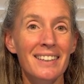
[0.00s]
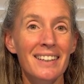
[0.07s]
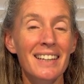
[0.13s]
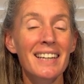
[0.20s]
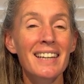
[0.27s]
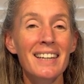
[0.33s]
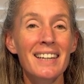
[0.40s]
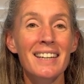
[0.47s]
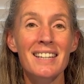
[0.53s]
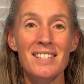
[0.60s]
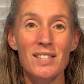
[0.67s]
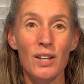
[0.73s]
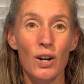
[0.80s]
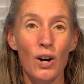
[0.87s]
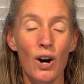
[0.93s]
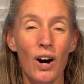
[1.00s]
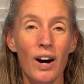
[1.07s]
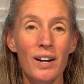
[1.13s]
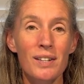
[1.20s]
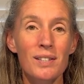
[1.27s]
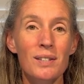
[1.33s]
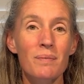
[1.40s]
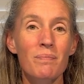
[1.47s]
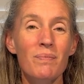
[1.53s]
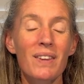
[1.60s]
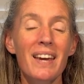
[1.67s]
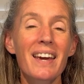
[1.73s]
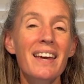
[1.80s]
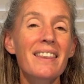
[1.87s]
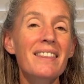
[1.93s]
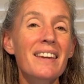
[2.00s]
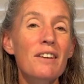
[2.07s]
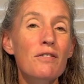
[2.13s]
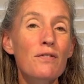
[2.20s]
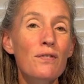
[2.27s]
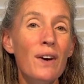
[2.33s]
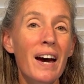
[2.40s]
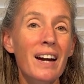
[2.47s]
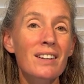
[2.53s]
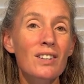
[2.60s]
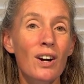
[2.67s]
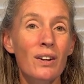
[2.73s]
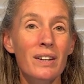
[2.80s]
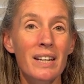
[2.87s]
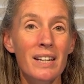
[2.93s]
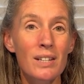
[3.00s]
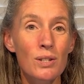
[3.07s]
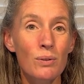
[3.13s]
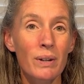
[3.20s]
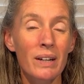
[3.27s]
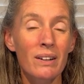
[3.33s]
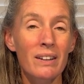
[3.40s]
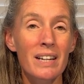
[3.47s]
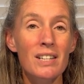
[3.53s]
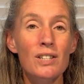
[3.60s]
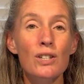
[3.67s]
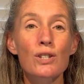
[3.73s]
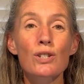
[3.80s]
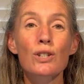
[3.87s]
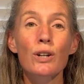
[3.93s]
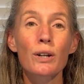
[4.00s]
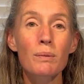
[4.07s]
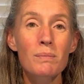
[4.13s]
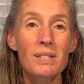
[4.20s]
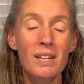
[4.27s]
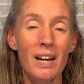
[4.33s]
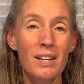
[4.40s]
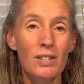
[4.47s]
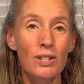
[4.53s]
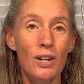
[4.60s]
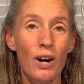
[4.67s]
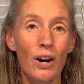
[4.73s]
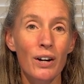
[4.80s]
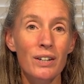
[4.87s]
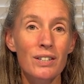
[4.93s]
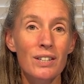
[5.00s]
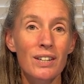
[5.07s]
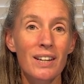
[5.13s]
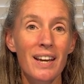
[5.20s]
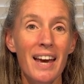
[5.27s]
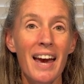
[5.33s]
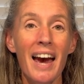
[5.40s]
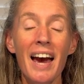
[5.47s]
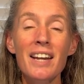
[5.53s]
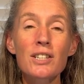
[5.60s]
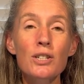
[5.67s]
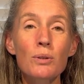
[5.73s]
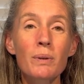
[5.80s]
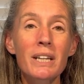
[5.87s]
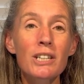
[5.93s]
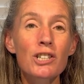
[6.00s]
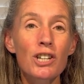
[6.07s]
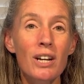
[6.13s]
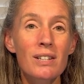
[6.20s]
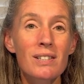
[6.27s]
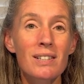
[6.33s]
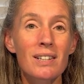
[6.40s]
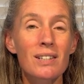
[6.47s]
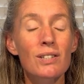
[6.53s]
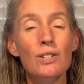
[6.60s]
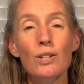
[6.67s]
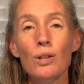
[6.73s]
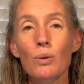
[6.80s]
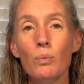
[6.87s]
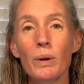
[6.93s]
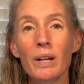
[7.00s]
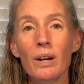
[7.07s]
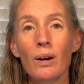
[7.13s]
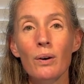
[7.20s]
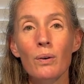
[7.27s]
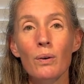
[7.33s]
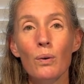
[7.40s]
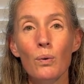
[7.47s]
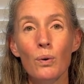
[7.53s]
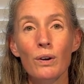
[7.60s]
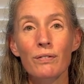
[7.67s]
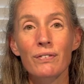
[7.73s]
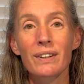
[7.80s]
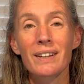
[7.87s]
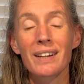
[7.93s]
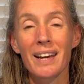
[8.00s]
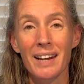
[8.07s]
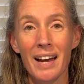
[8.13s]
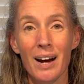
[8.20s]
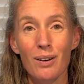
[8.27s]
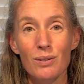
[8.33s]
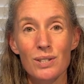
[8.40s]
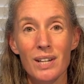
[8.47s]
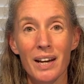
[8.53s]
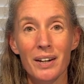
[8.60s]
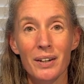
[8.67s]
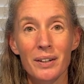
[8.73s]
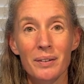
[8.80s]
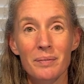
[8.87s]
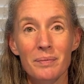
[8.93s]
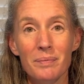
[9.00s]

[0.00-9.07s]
He is the cause. The effect on Israel is a circumcised heart and doing justice to the widow, orphan, and outsider.